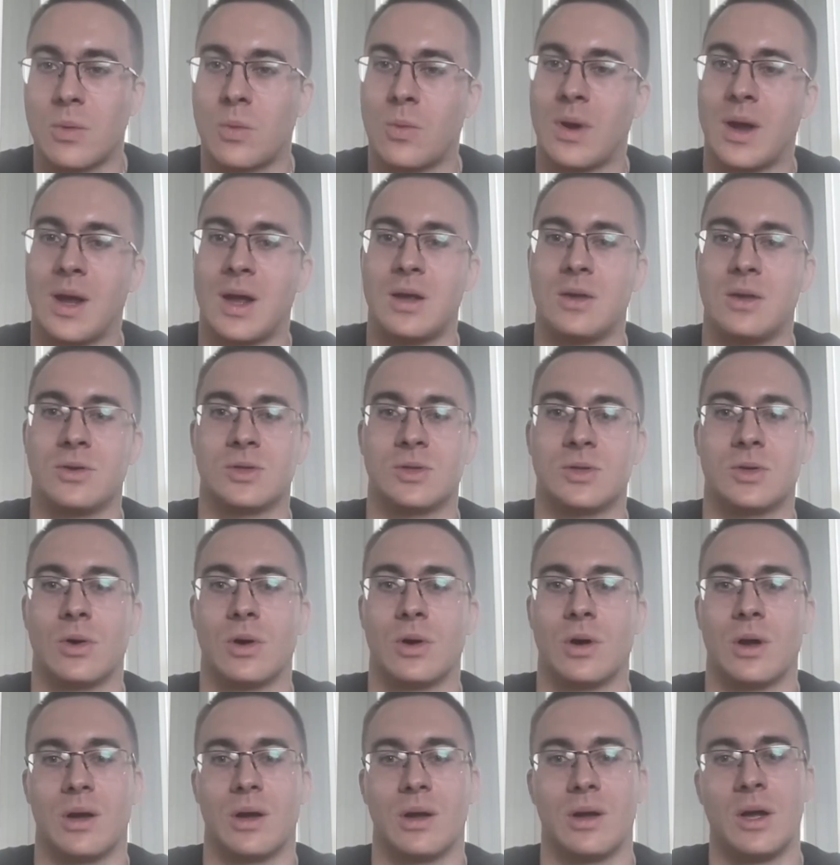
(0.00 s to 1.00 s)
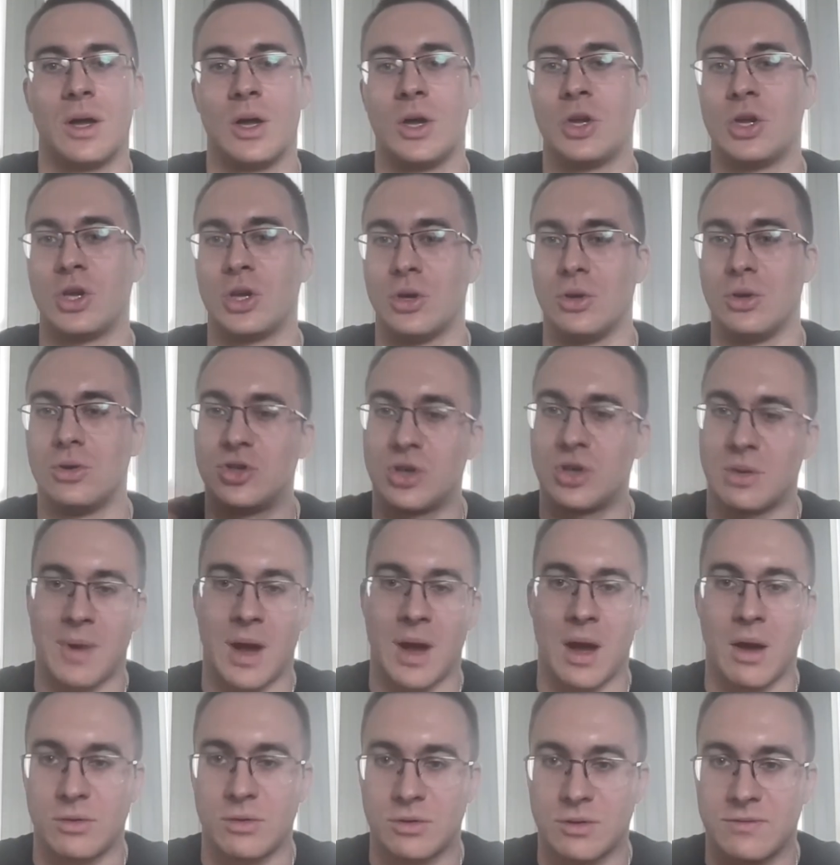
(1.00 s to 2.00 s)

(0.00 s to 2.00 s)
where you store huge amount